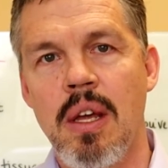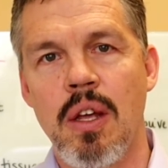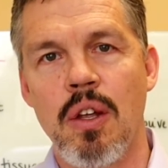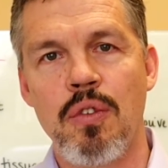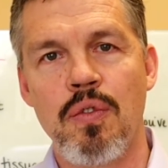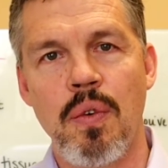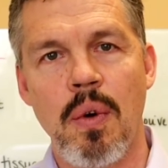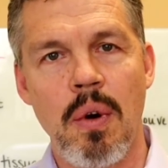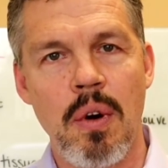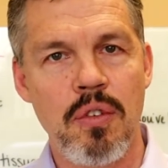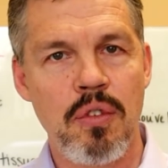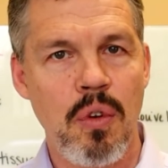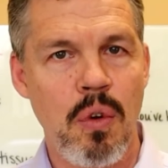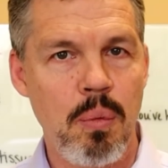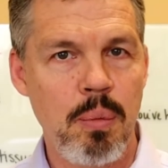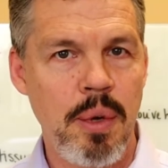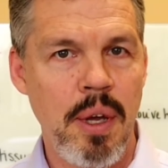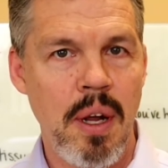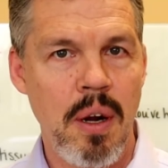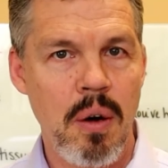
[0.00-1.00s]
As far as
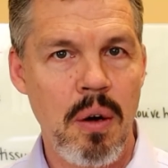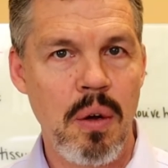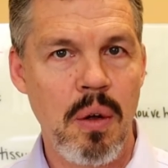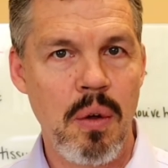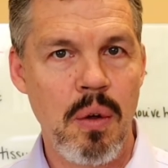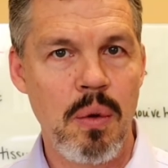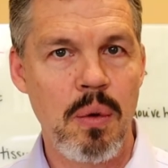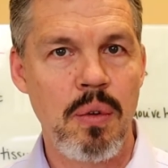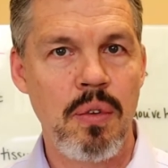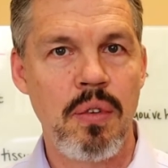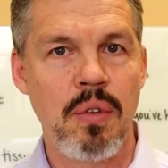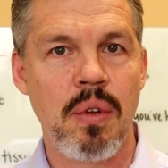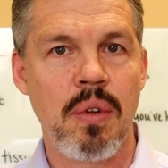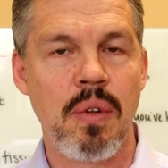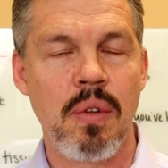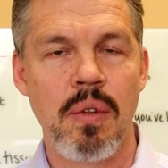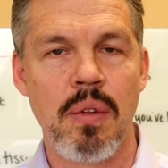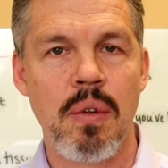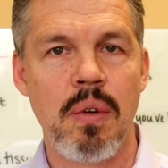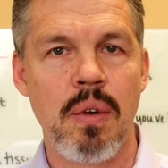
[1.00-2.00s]
home care goes,
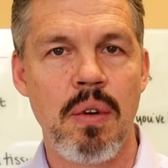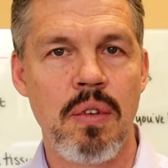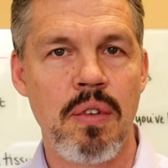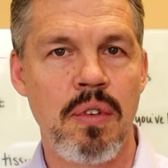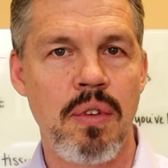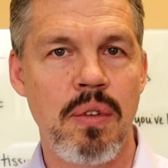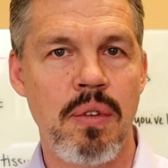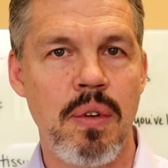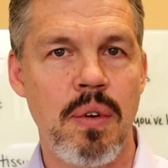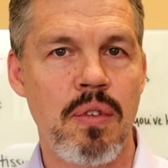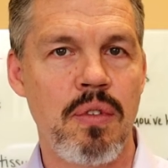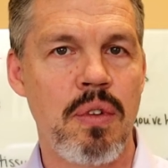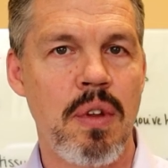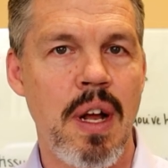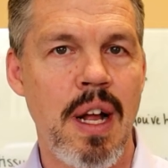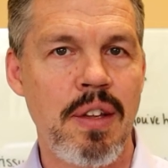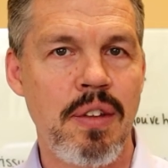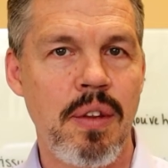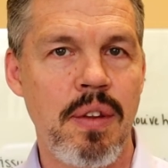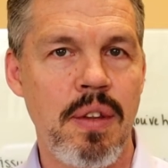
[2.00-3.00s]
there's
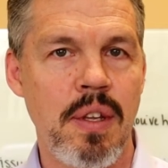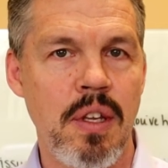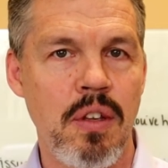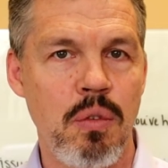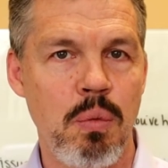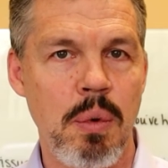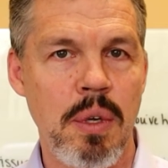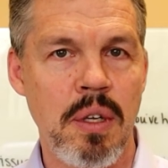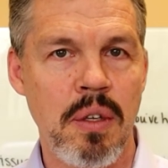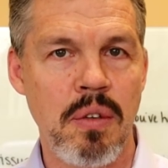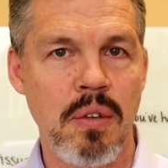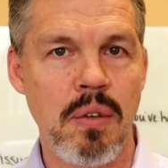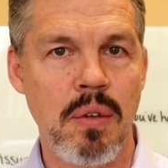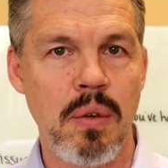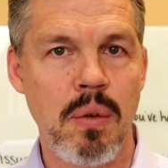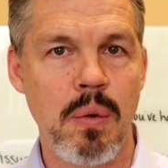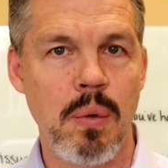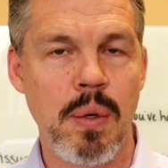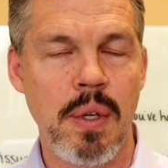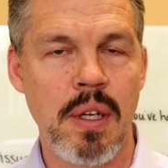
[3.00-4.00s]
lots of things we can
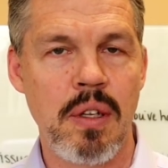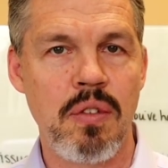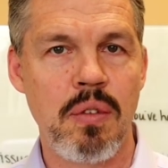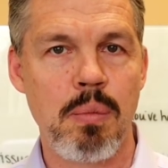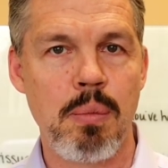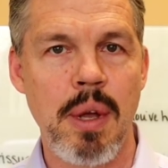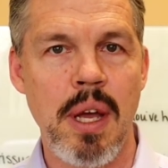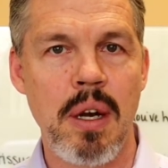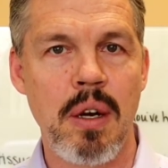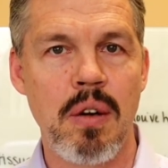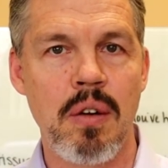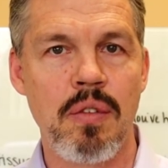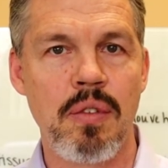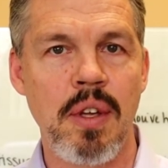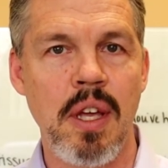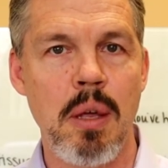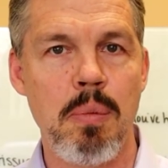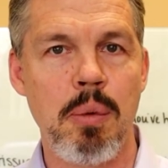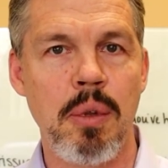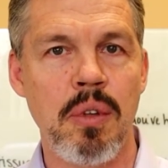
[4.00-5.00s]
do, and it's a matter of
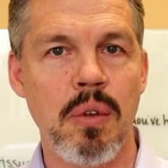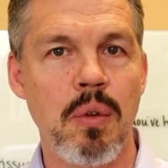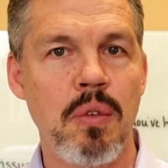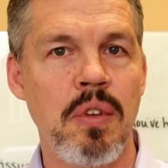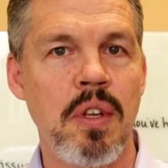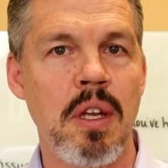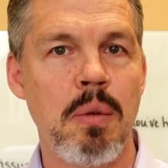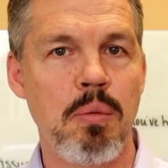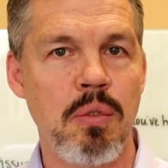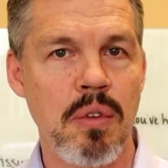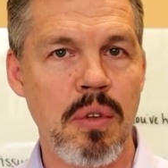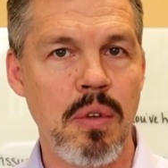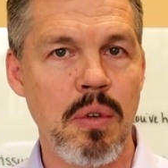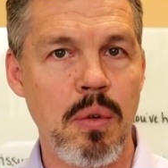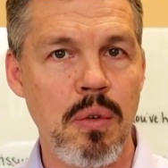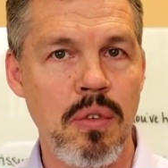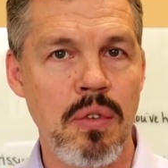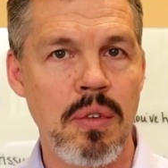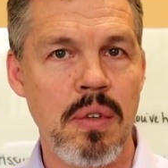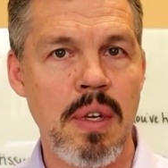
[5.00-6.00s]
keeping those hips
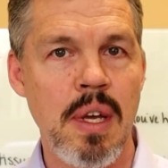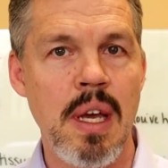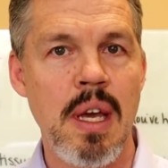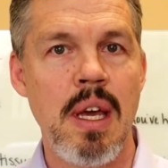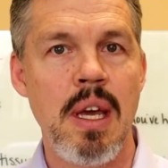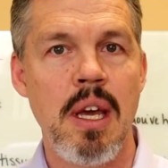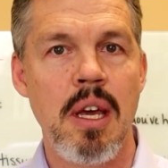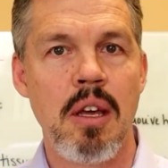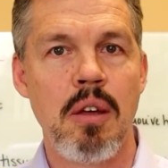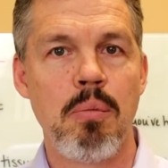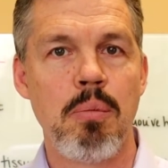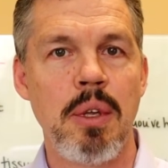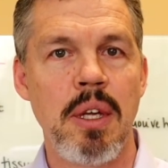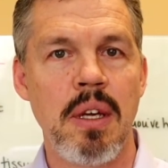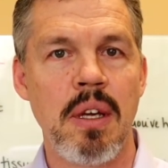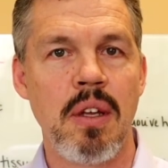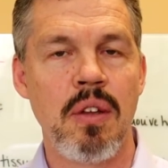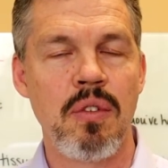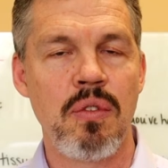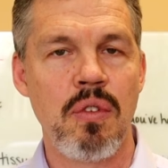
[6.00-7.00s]
loose
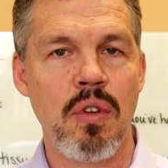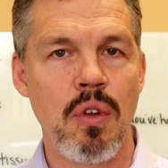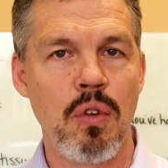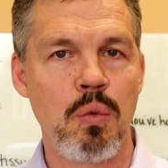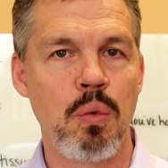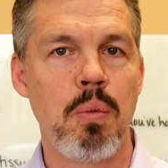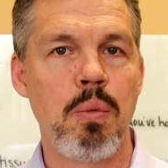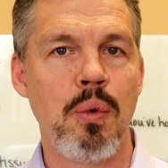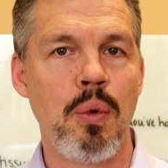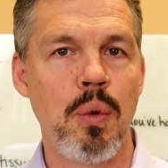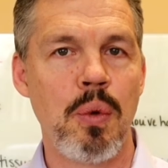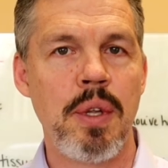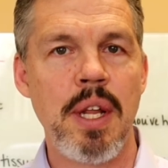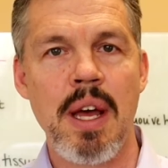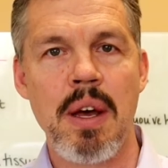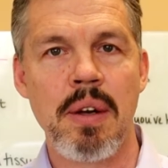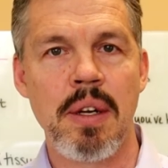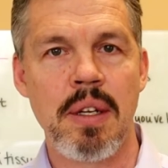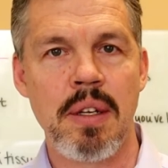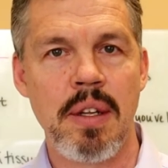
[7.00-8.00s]
because those will pull
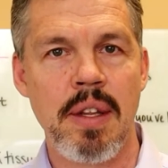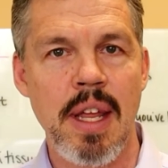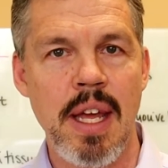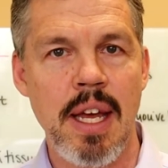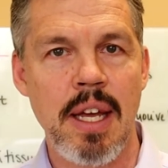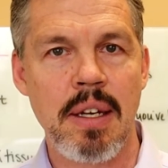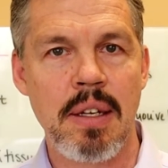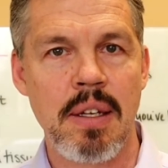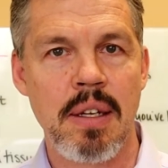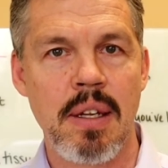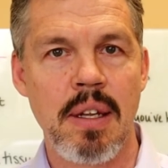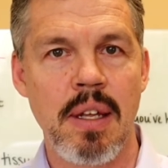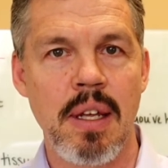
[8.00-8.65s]
down into that.